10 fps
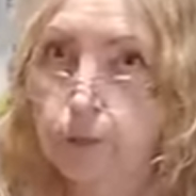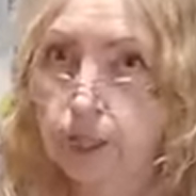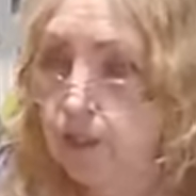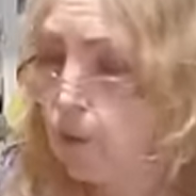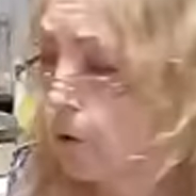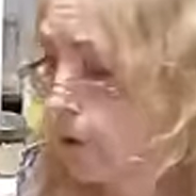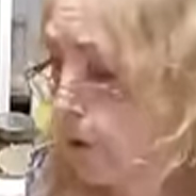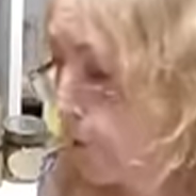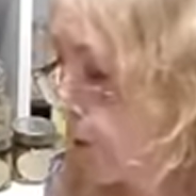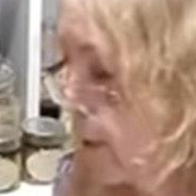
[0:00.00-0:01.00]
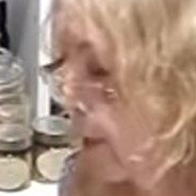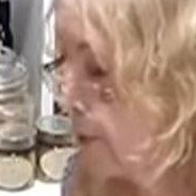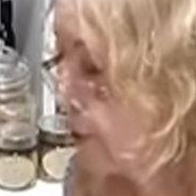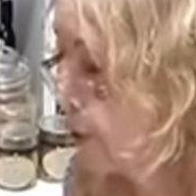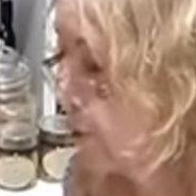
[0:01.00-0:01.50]
But that's a whole other thing.
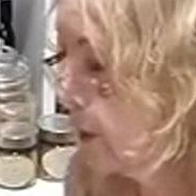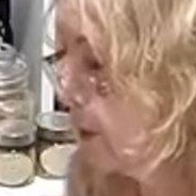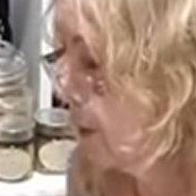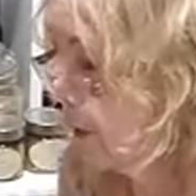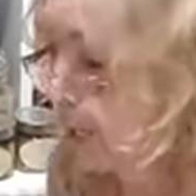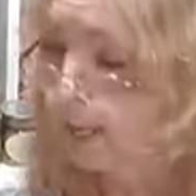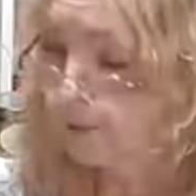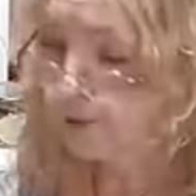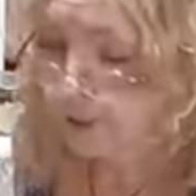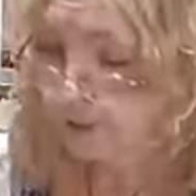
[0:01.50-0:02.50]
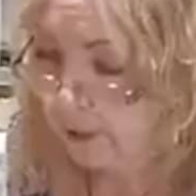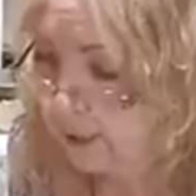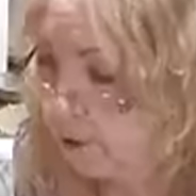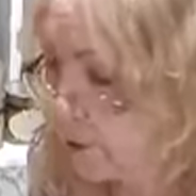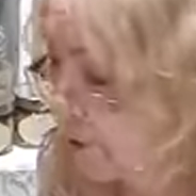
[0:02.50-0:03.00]
I have done
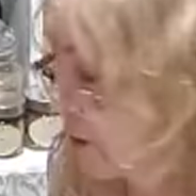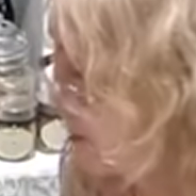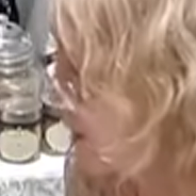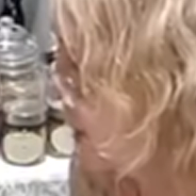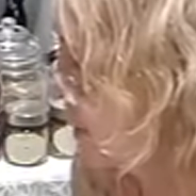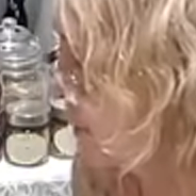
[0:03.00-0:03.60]
lectures and